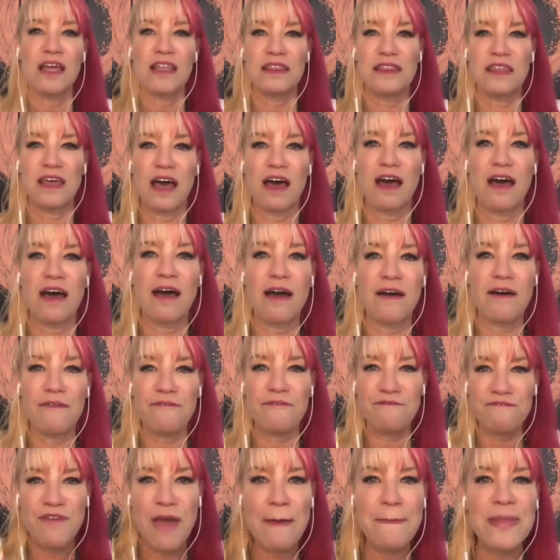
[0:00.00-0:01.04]
The
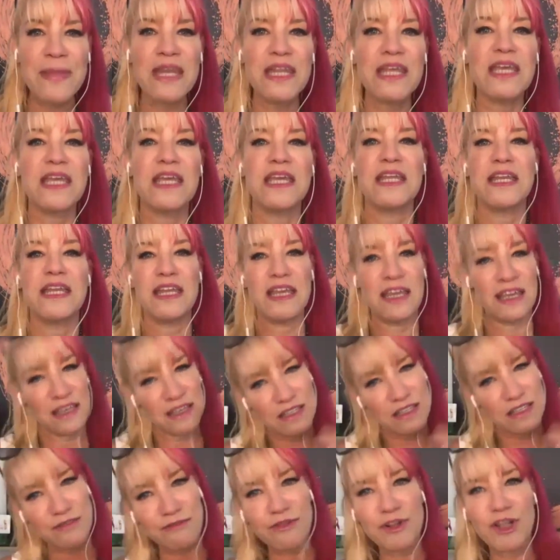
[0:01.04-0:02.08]
feminine
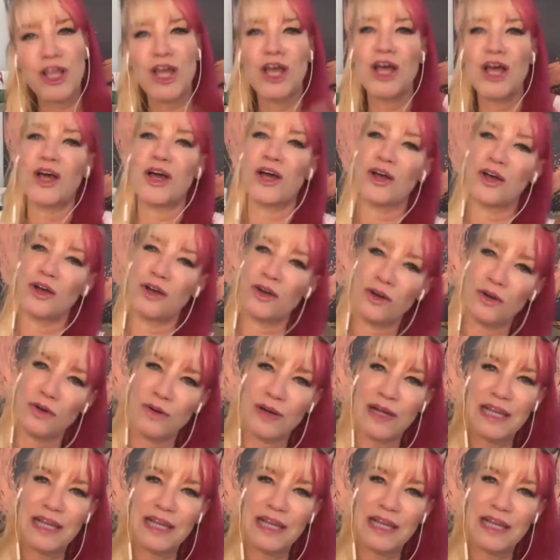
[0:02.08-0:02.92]
is flow,